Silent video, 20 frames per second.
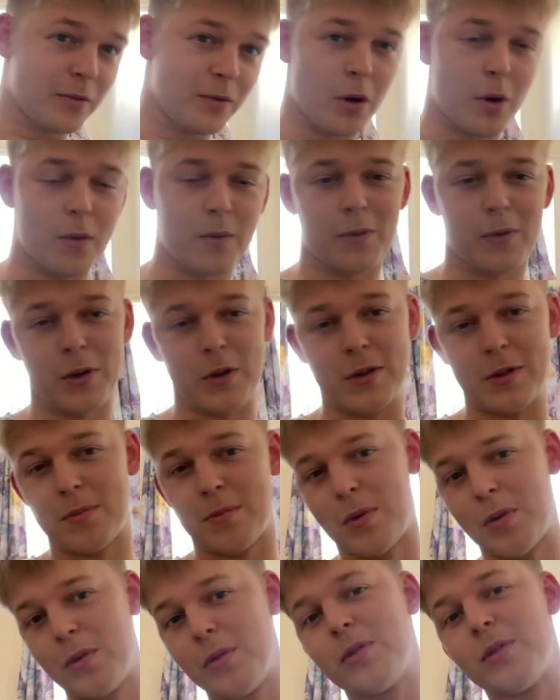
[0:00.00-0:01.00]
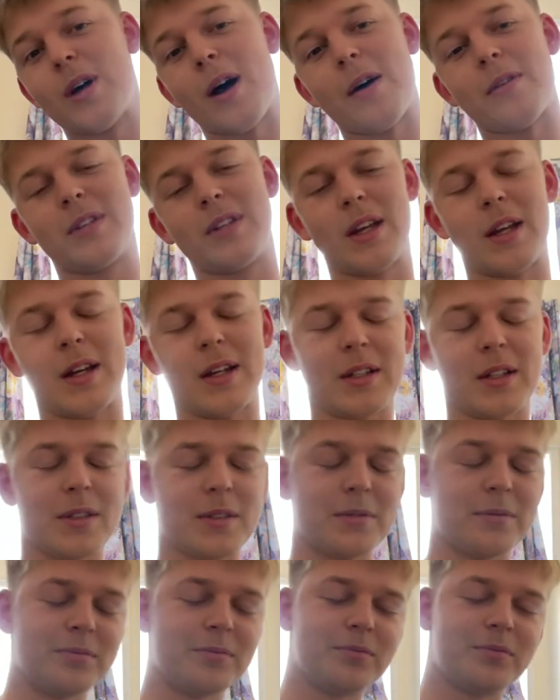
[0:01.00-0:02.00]
confidence boost after getting
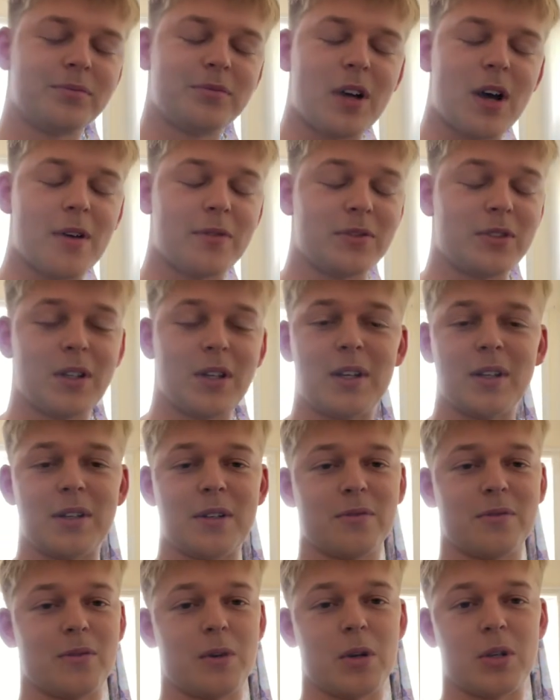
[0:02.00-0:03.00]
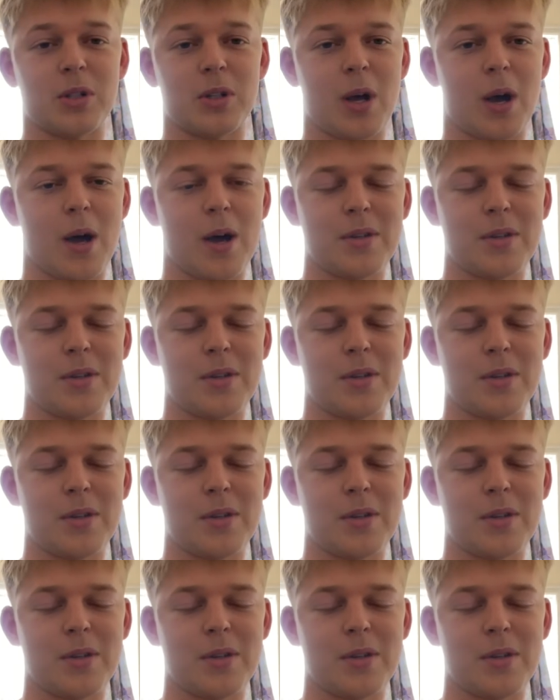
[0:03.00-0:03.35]
a fresh cut,